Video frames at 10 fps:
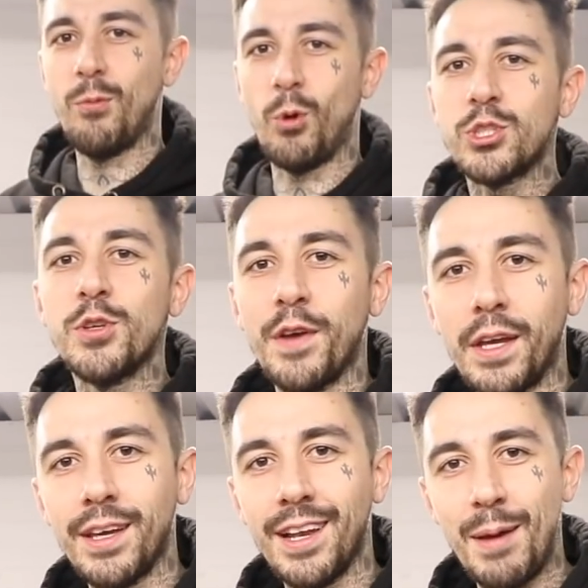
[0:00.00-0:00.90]
What do you
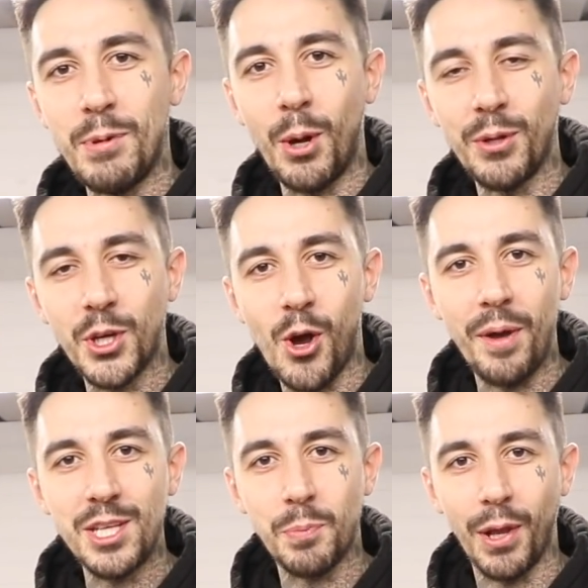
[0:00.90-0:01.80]
think? Let me know in the
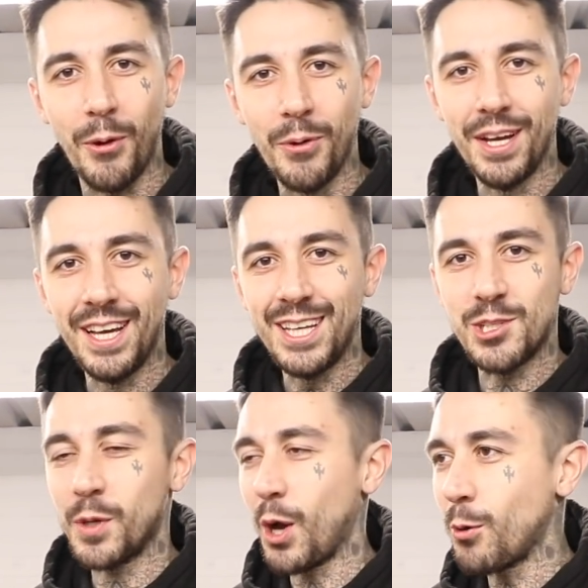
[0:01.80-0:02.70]
comments below.
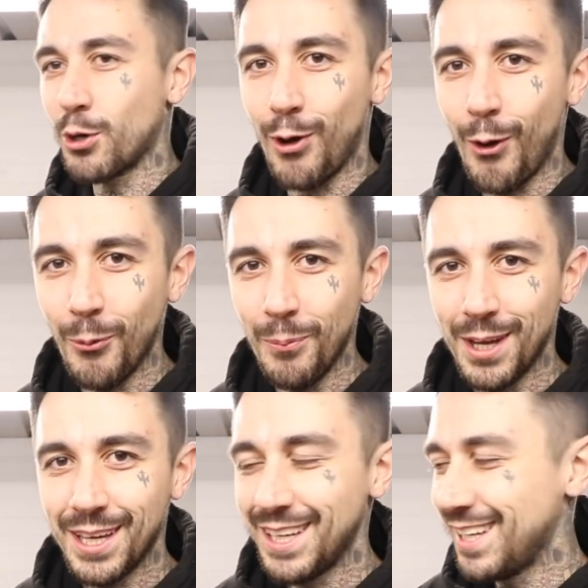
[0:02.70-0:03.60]
Do we go chrome?
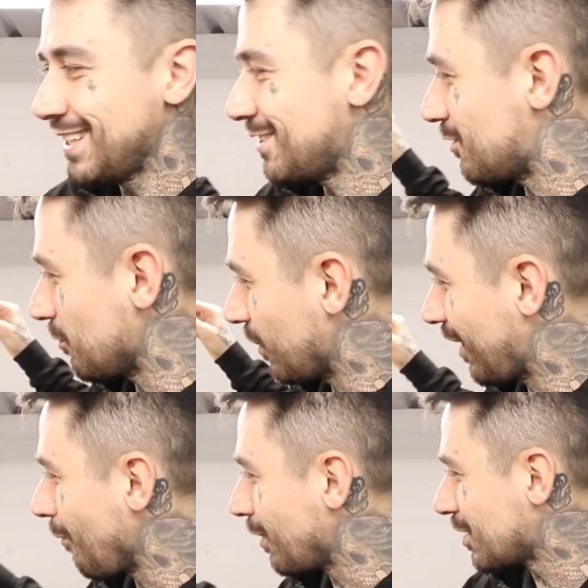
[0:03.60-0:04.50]
Do we
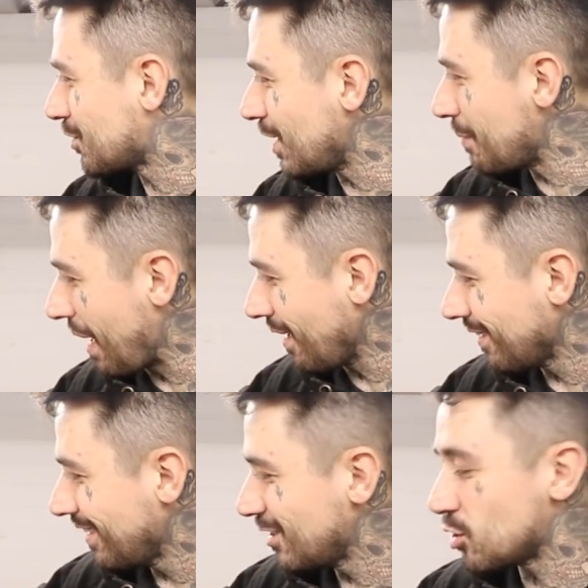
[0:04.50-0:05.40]
go KASHIMA?
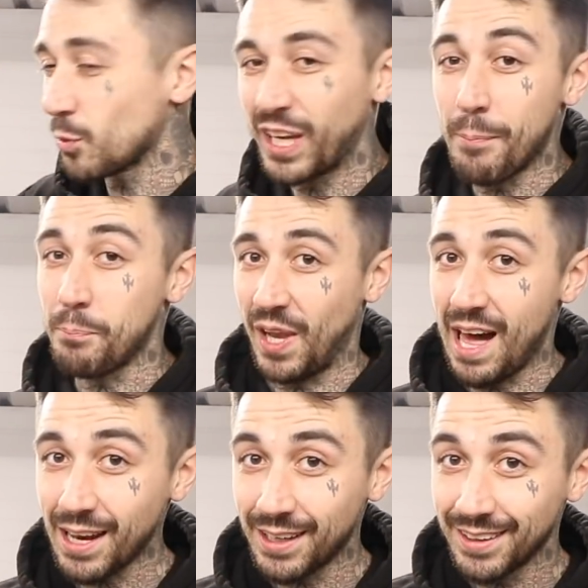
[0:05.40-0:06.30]
Do we get
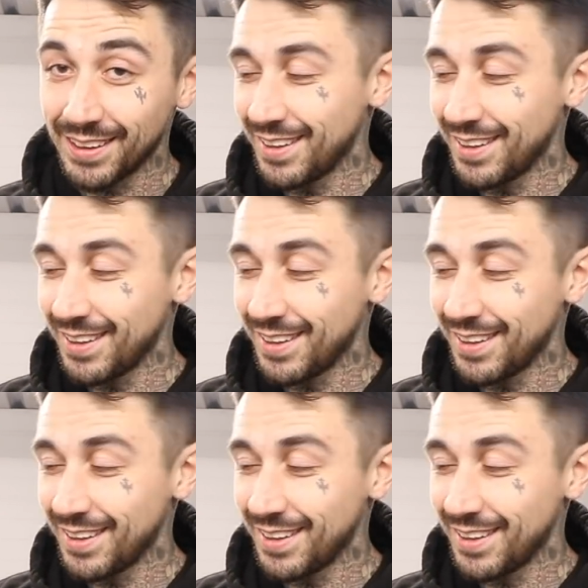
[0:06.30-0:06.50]
black?